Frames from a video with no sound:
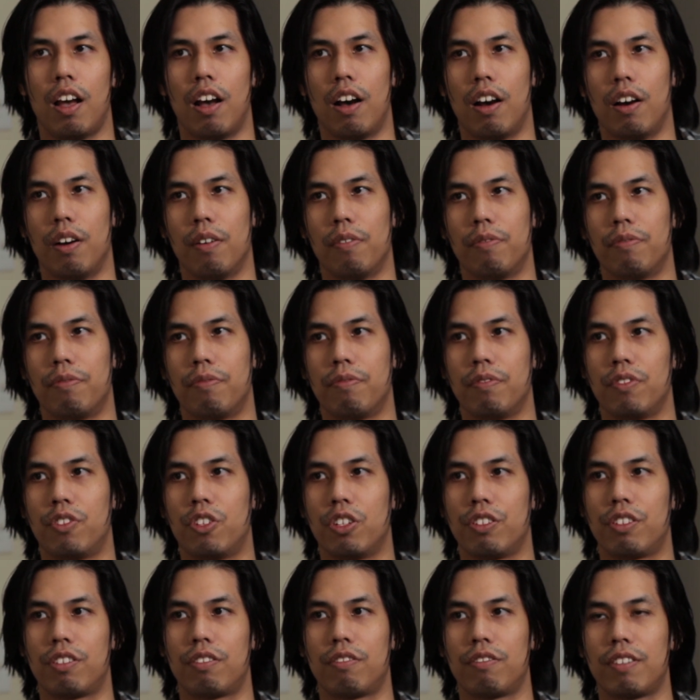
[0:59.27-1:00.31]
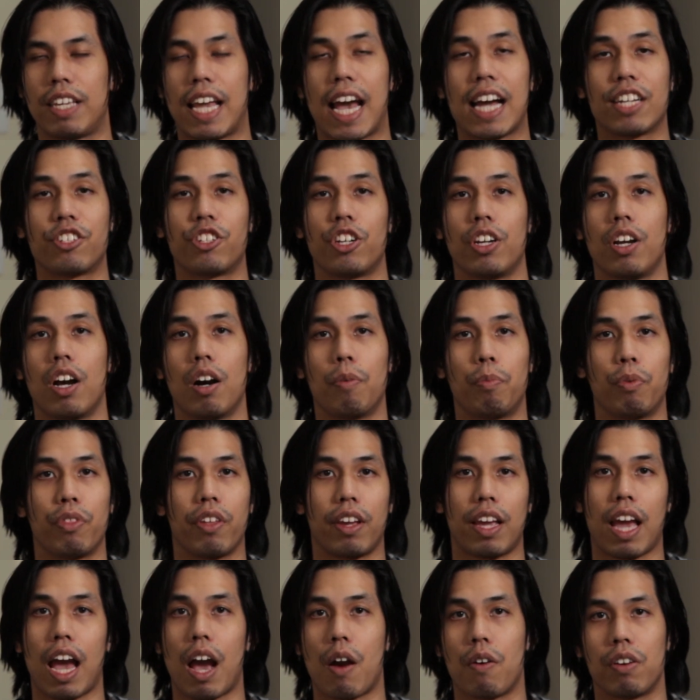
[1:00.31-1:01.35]
of just catching up with the
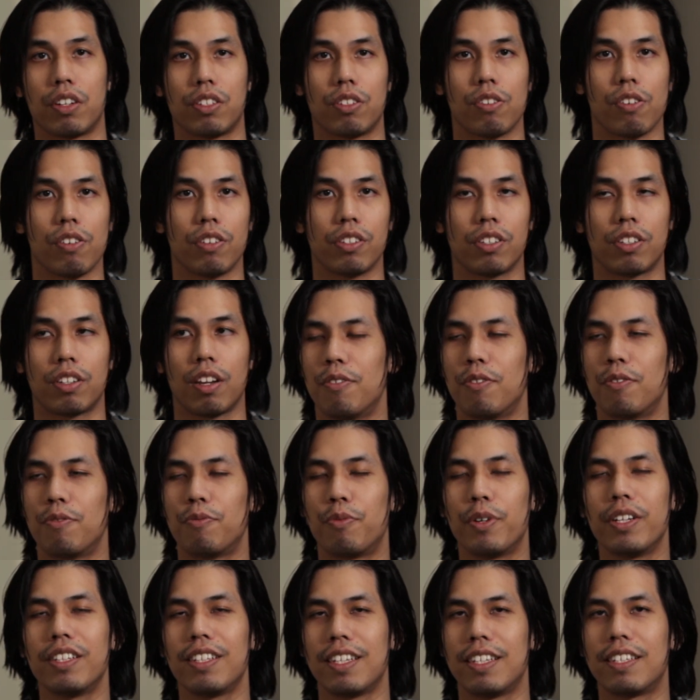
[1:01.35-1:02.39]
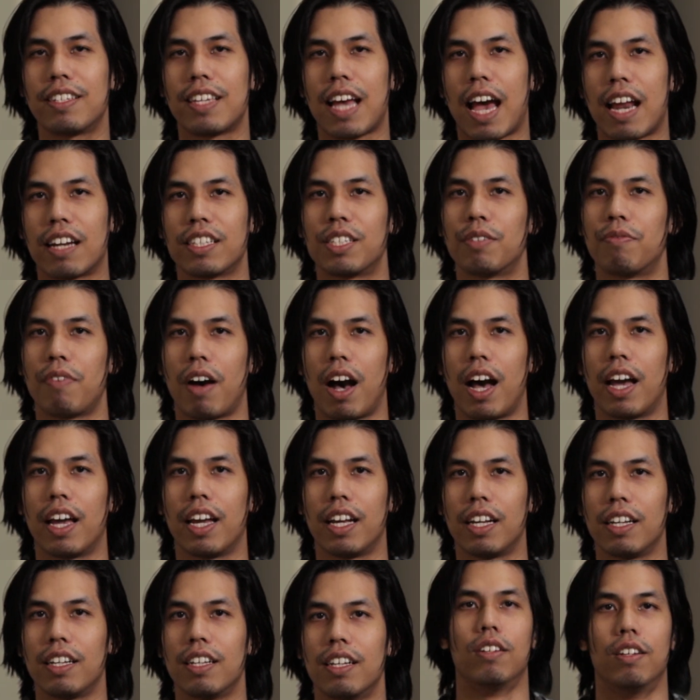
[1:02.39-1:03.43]
characters really
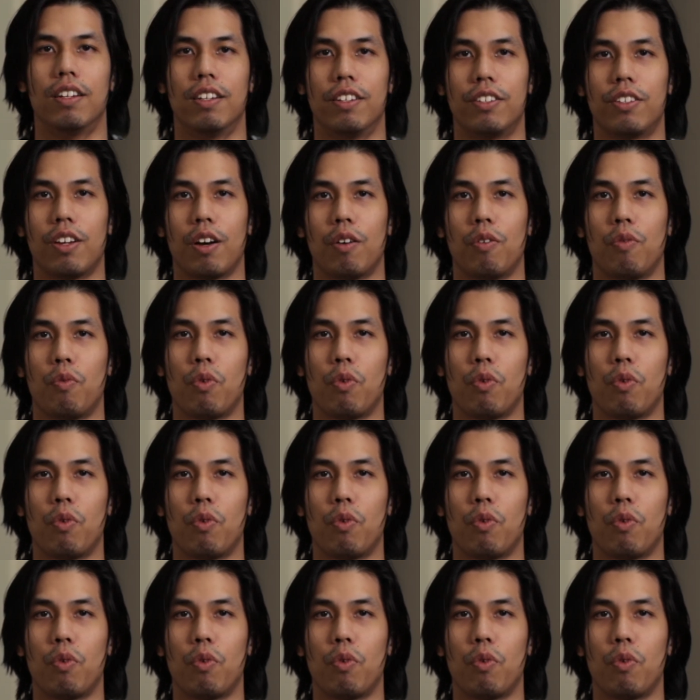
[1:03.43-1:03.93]
satisfying. So,